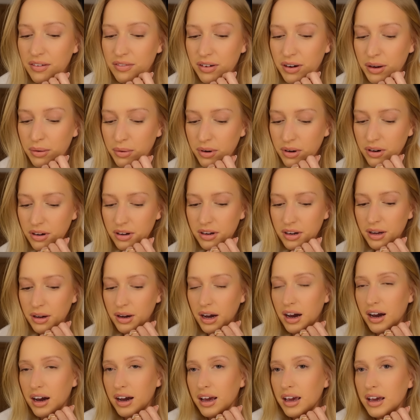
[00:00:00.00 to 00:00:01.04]
Everyone,
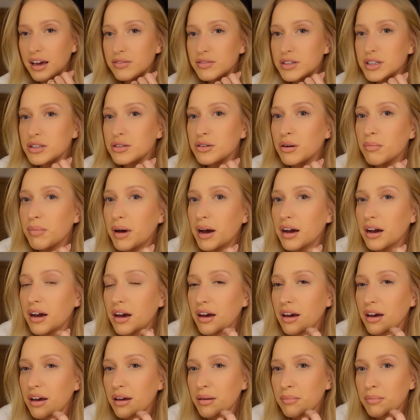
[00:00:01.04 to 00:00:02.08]
I have just got back
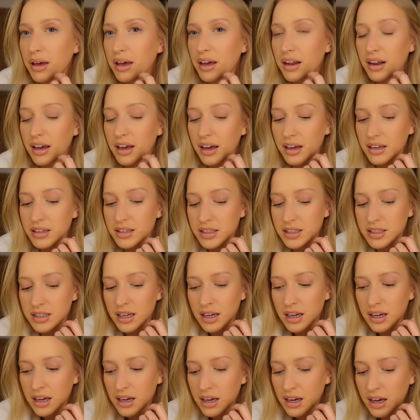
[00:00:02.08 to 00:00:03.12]
home. It is
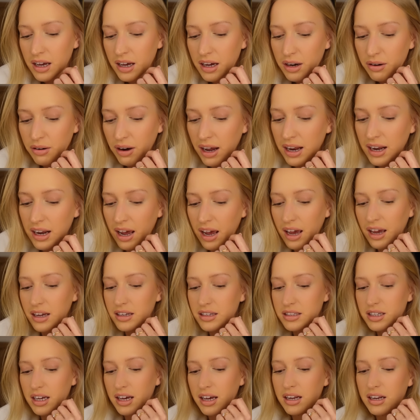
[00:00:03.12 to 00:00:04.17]
quite
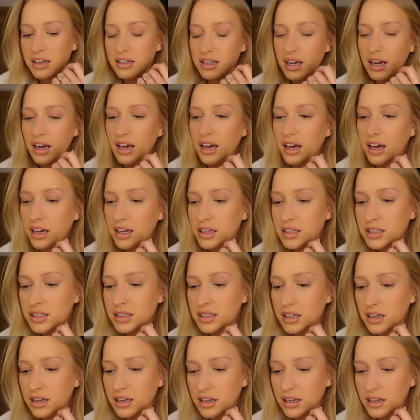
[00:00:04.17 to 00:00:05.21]
late. It
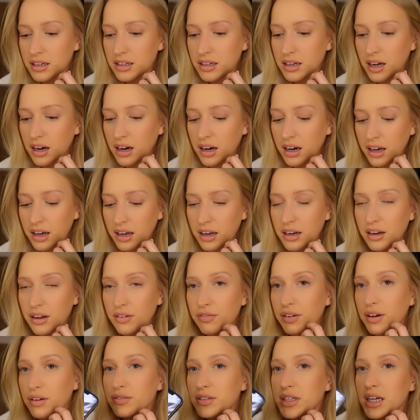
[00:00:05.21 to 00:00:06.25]
is
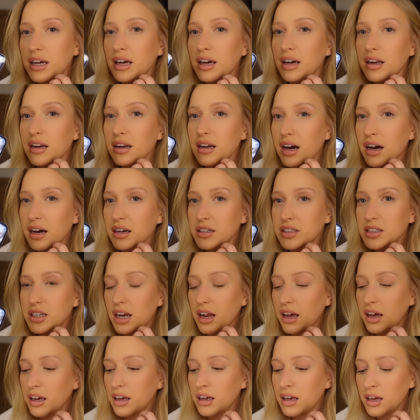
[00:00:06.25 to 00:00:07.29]
9:15
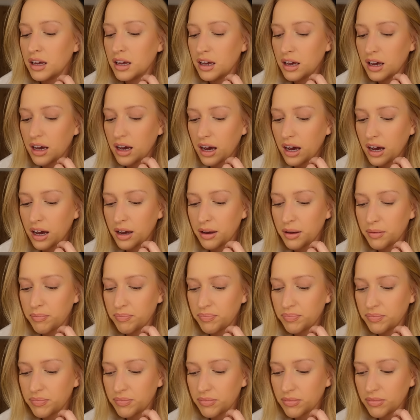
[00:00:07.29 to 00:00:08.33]
actually.
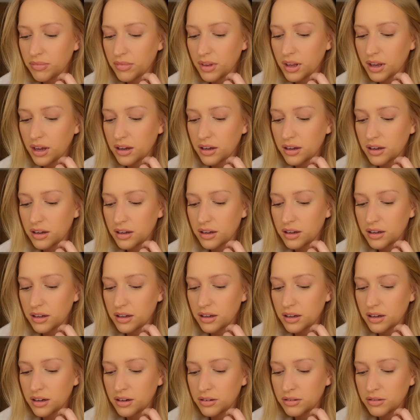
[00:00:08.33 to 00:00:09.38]

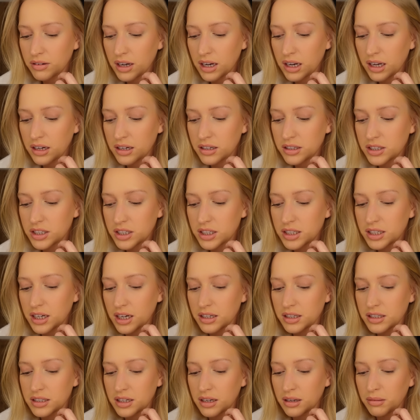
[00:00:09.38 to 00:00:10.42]
Alana's just
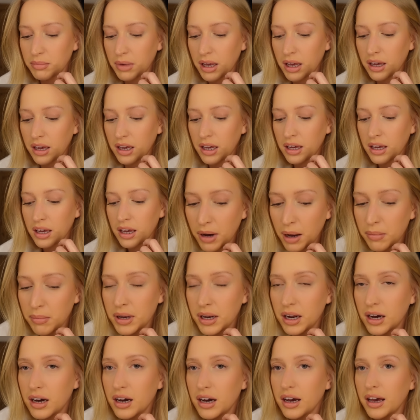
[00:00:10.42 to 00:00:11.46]
texting me. Mum and
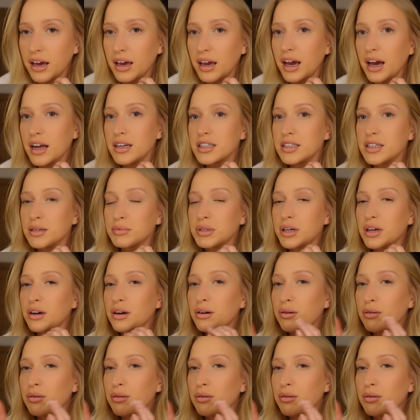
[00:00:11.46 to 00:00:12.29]
I ended up doing